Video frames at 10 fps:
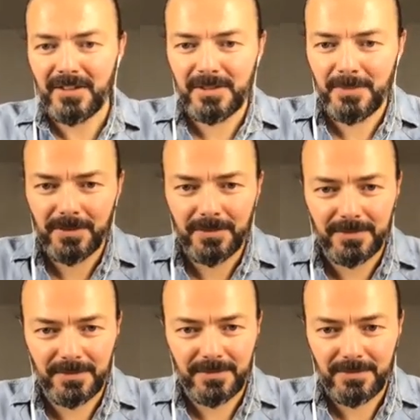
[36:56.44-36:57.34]
The,
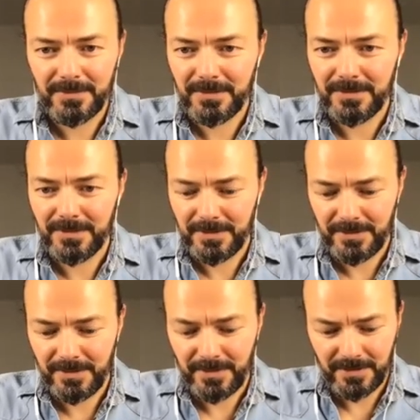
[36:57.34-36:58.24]

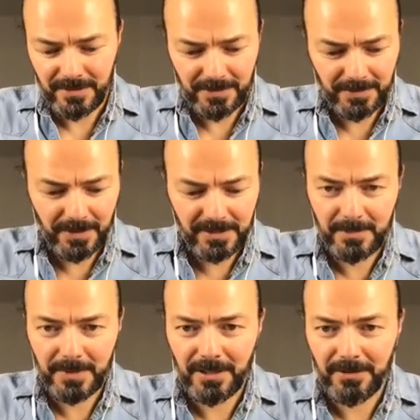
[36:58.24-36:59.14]
uh, the
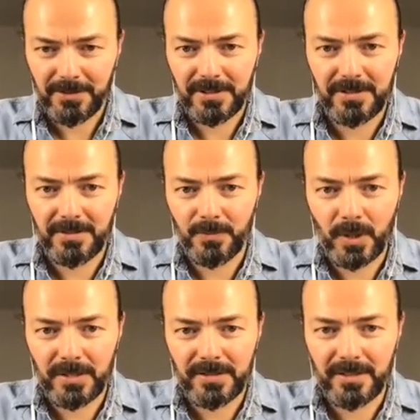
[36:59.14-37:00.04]
similarities.
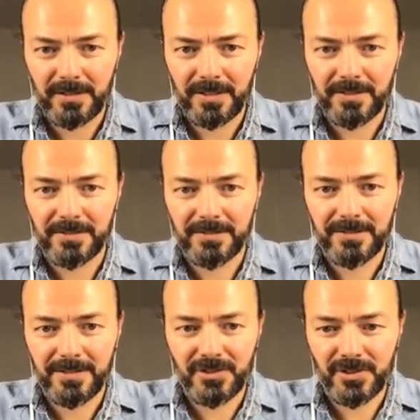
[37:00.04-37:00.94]
Wait a second, I
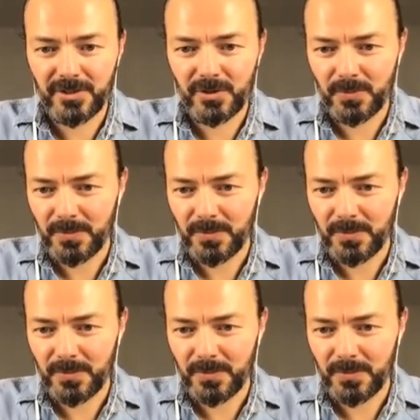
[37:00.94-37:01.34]
I just